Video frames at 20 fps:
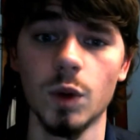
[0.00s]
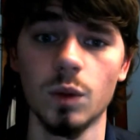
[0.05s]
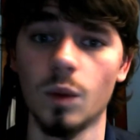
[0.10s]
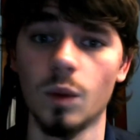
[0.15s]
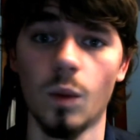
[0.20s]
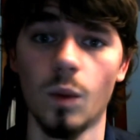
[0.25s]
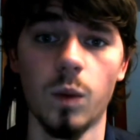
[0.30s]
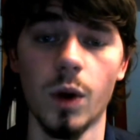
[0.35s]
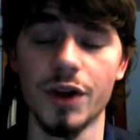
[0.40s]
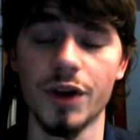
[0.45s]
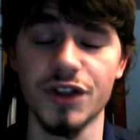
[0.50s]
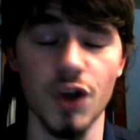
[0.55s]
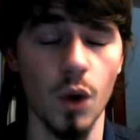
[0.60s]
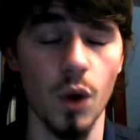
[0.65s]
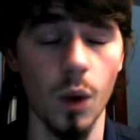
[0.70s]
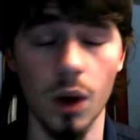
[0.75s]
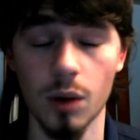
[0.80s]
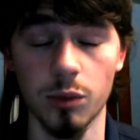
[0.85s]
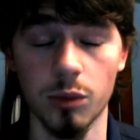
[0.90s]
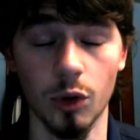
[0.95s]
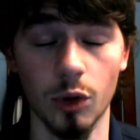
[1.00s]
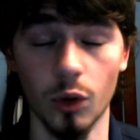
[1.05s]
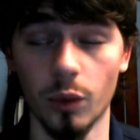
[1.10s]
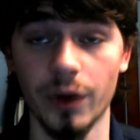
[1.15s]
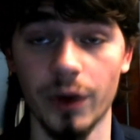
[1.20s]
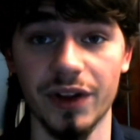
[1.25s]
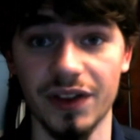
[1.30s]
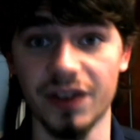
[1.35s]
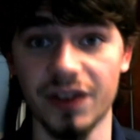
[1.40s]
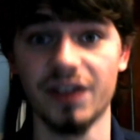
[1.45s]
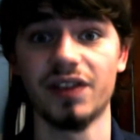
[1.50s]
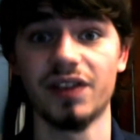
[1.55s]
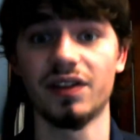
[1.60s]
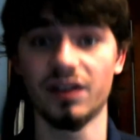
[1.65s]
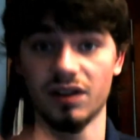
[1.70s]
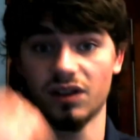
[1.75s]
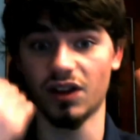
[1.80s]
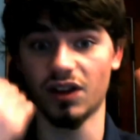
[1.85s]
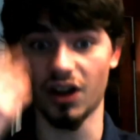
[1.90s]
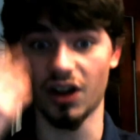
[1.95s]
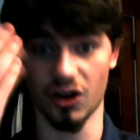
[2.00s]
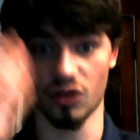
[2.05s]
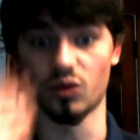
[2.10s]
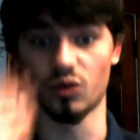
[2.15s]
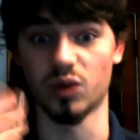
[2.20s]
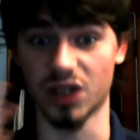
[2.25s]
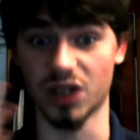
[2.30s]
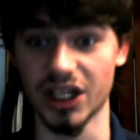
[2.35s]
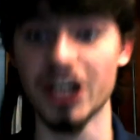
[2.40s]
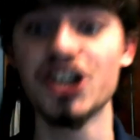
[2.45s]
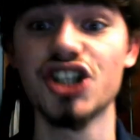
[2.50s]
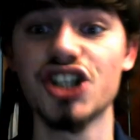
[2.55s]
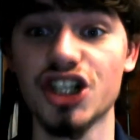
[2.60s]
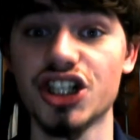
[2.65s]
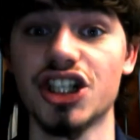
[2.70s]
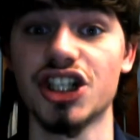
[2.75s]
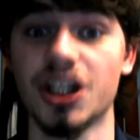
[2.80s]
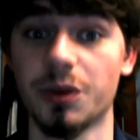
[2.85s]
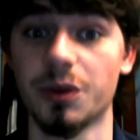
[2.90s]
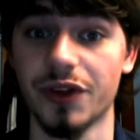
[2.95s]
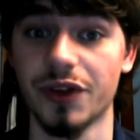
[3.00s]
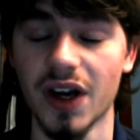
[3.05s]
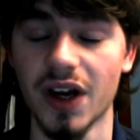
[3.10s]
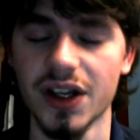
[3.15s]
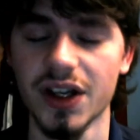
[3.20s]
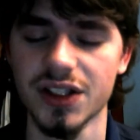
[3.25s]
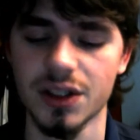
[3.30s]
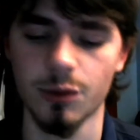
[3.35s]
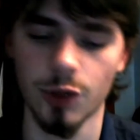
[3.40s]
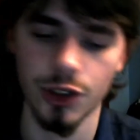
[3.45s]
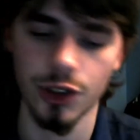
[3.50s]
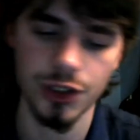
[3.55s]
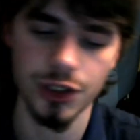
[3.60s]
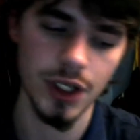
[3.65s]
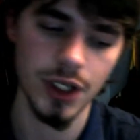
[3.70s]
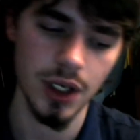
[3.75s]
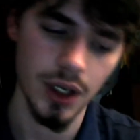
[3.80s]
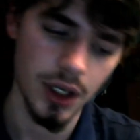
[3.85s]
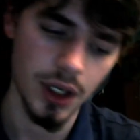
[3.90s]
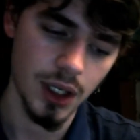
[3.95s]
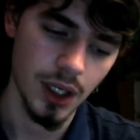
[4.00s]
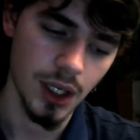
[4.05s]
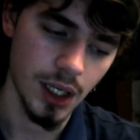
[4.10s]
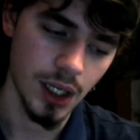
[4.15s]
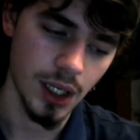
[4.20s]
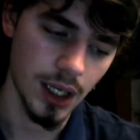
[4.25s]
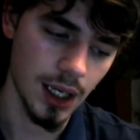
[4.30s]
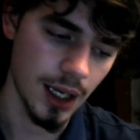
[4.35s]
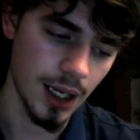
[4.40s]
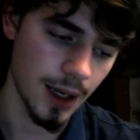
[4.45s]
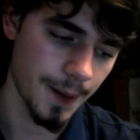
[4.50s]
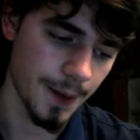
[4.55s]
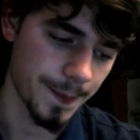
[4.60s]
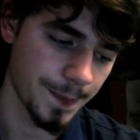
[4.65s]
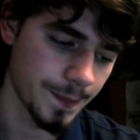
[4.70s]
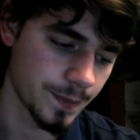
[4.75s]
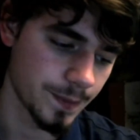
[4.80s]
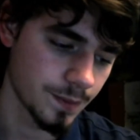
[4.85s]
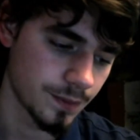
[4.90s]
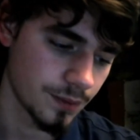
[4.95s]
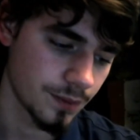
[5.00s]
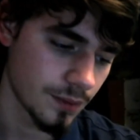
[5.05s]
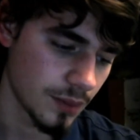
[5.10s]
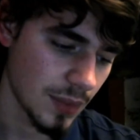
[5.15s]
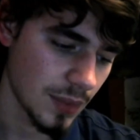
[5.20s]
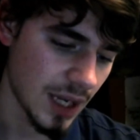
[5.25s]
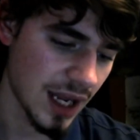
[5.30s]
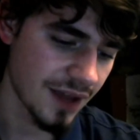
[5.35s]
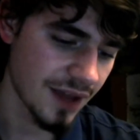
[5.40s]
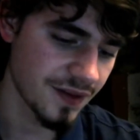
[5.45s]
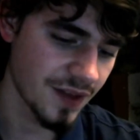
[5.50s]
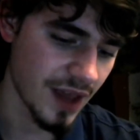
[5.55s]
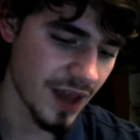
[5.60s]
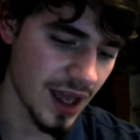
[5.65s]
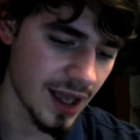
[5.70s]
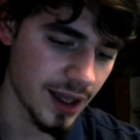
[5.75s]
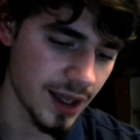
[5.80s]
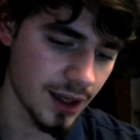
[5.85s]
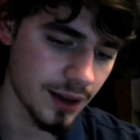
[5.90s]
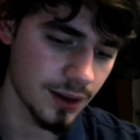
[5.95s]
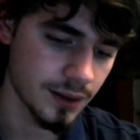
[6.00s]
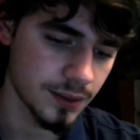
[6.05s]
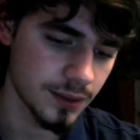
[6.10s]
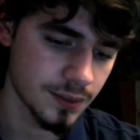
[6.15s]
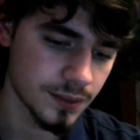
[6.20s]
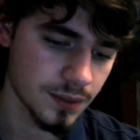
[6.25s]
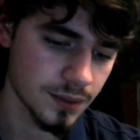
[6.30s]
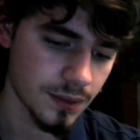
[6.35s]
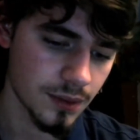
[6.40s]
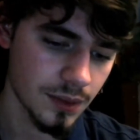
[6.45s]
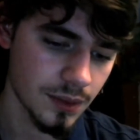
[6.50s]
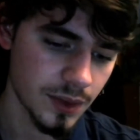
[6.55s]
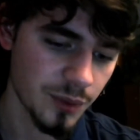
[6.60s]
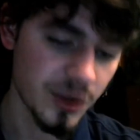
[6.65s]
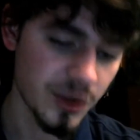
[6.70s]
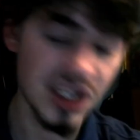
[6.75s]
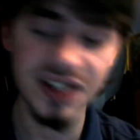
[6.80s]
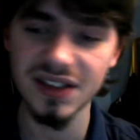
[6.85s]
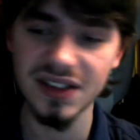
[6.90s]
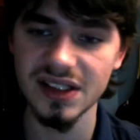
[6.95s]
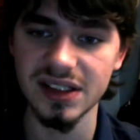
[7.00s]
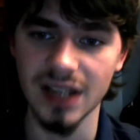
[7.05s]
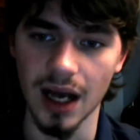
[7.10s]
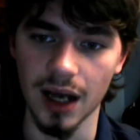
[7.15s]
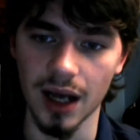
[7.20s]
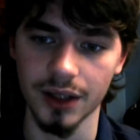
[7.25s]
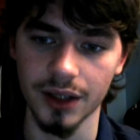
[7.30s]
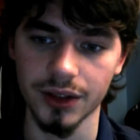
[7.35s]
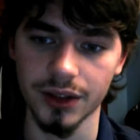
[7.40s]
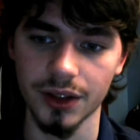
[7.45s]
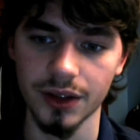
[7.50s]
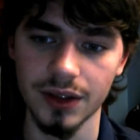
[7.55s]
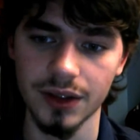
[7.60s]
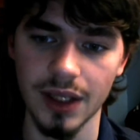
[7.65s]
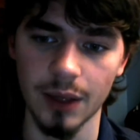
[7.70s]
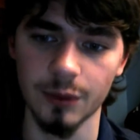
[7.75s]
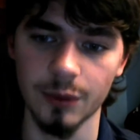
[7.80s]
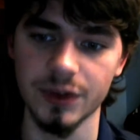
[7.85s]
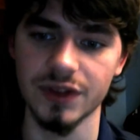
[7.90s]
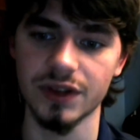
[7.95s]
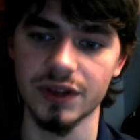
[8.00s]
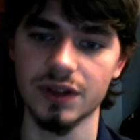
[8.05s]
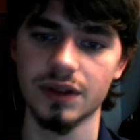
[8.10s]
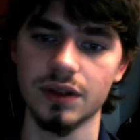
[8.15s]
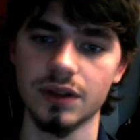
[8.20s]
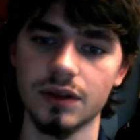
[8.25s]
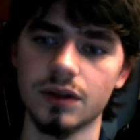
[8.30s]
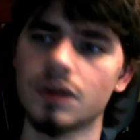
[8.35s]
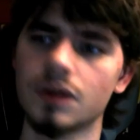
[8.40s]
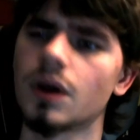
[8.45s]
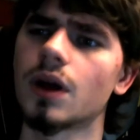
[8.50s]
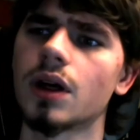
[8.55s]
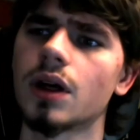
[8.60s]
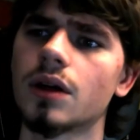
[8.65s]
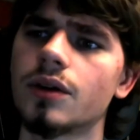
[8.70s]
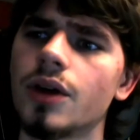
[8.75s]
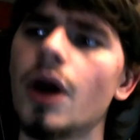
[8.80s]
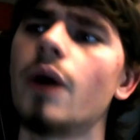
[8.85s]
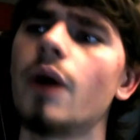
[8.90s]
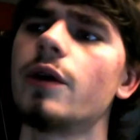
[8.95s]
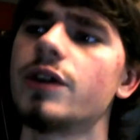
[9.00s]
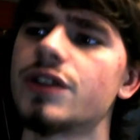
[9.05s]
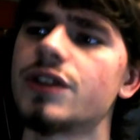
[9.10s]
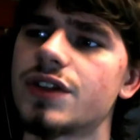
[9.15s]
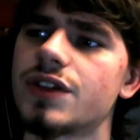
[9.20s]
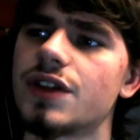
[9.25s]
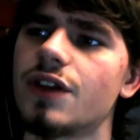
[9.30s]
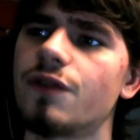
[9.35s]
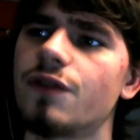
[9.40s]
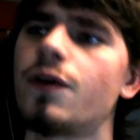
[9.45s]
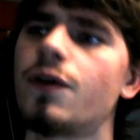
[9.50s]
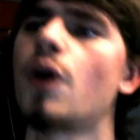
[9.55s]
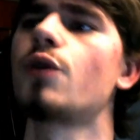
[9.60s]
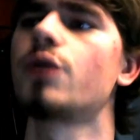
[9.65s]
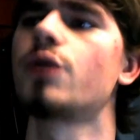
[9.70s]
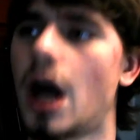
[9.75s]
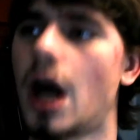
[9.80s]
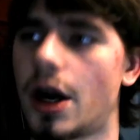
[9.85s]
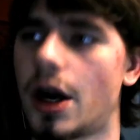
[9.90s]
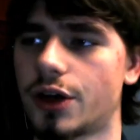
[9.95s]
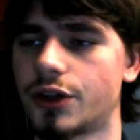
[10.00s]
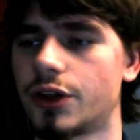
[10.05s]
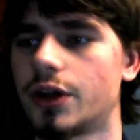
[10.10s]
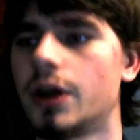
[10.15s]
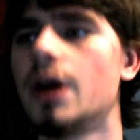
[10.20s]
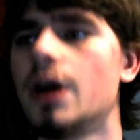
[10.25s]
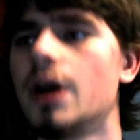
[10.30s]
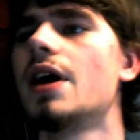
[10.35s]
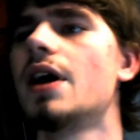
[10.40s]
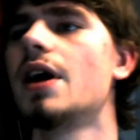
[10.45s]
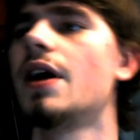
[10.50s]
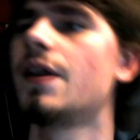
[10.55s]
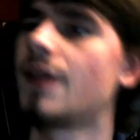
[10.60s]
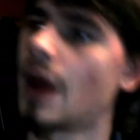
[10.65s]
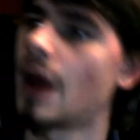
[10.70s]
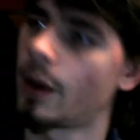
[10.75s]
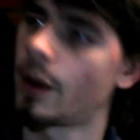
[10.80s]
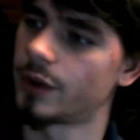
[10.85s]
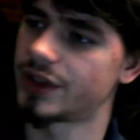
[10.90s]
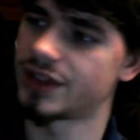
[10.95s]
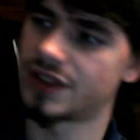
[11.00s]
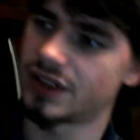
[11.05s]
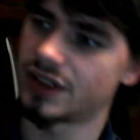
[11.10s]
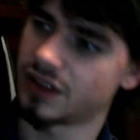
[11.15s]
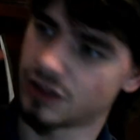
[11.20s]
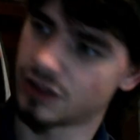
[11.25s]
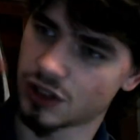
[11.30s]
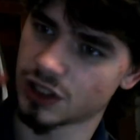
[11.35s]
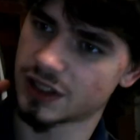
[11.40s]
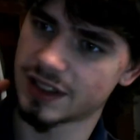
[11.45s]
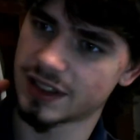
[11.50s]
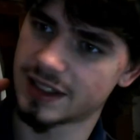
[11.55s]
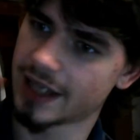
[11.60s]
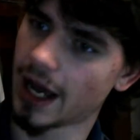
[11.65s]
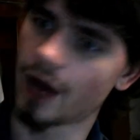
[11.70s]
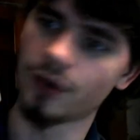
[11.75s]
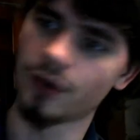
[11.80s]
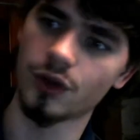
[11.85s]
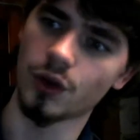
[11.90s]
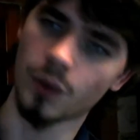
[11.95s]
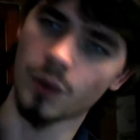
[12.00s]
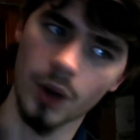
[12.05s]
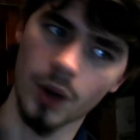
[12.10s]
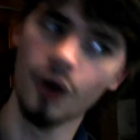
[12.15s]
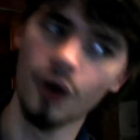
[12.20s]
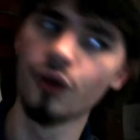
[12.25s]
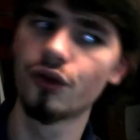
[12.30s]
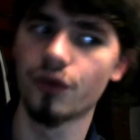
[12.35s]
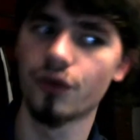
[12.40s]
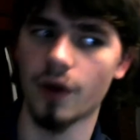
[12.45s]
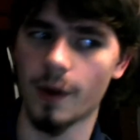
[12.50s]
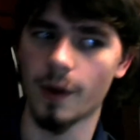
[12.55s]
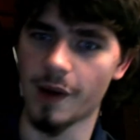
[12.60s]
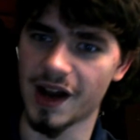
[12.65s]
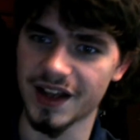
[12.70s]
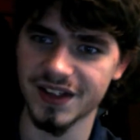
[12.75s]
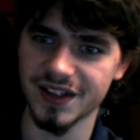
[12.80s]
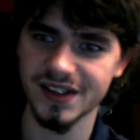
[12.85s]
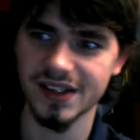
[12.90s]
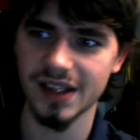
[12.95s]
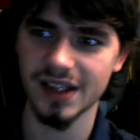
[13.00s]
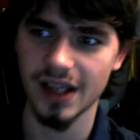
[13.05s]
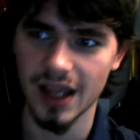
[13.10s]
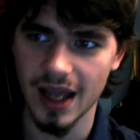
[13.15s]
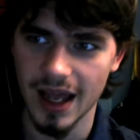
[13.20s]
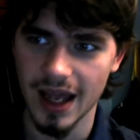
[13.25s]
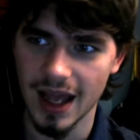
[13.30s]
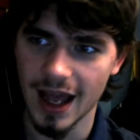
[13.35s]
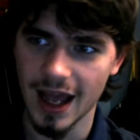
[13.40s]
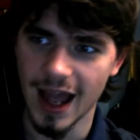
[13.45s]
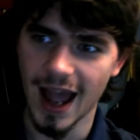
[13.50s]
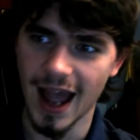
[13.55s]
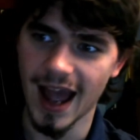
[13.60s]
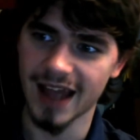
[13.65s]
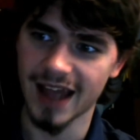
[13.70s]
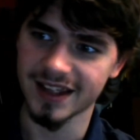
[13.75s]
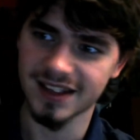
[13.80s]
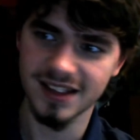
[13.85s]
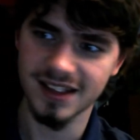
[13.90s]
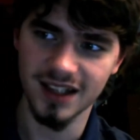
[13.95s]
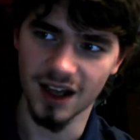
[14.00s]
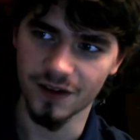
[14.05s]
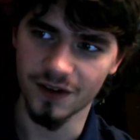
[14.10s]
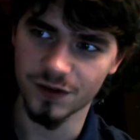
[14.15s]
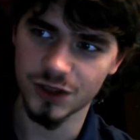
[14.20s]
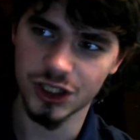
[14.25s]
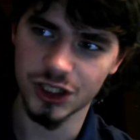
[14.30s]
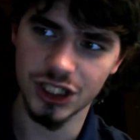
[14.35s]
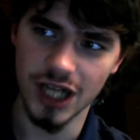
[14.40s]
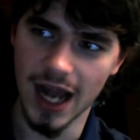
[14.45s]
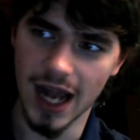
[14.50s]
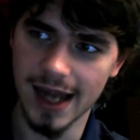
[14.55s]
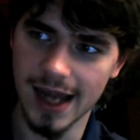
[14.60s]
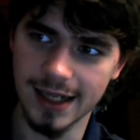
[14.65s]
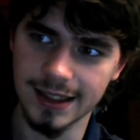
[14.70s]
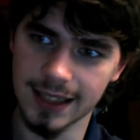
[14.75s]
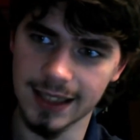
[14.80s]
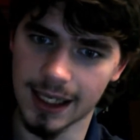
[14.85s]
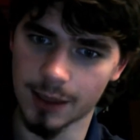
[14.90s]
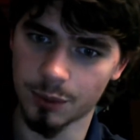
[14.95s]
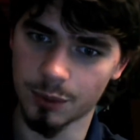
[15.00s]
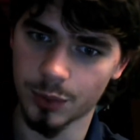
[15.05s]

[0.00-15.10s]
was horrible with their relationship with customers. Um, and then PC Doctor, that was, or no, is the phone doctor that was just down the road from us had stuff jacked up